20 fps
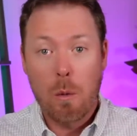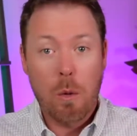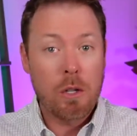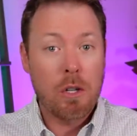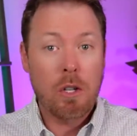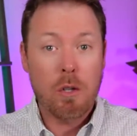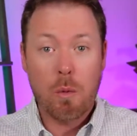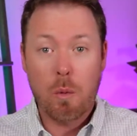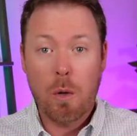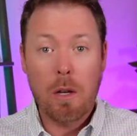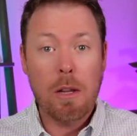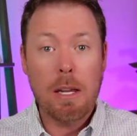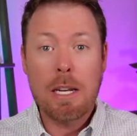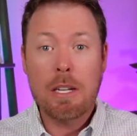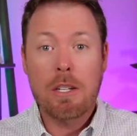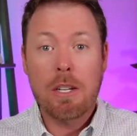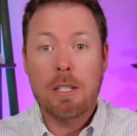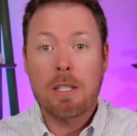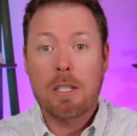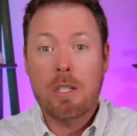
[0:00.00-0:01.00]
which is
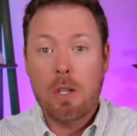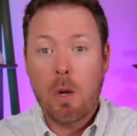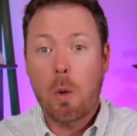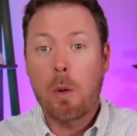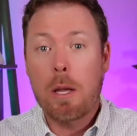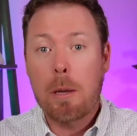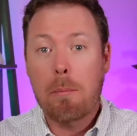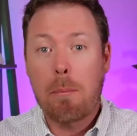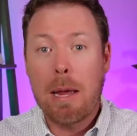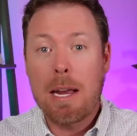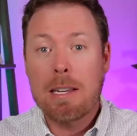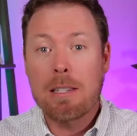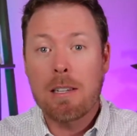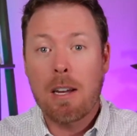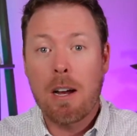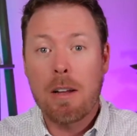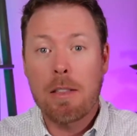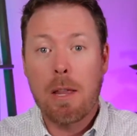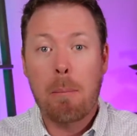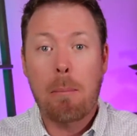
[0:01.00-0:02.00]
really just solely
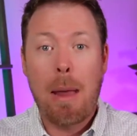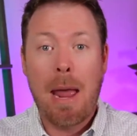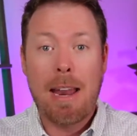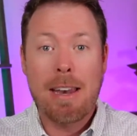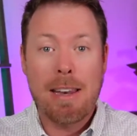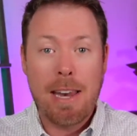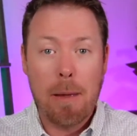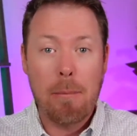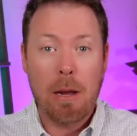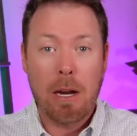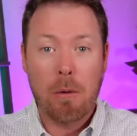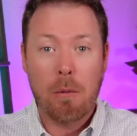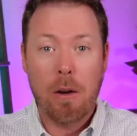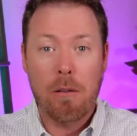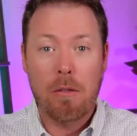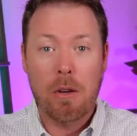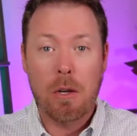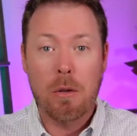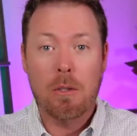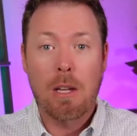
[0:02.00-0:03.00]
based on the pandemic
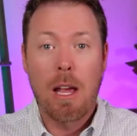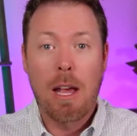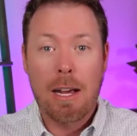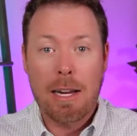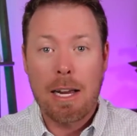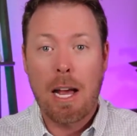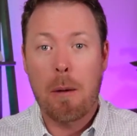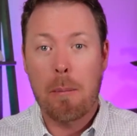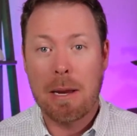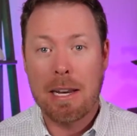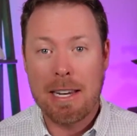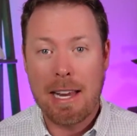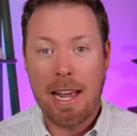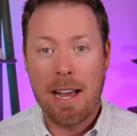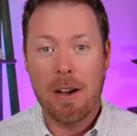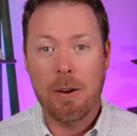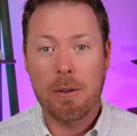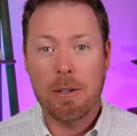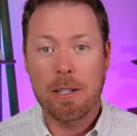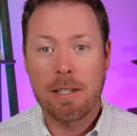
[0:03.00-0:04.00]
revenues coming
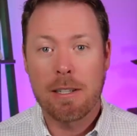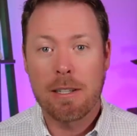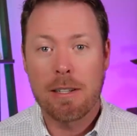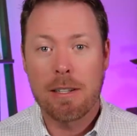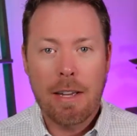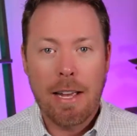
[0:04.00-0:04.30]
down.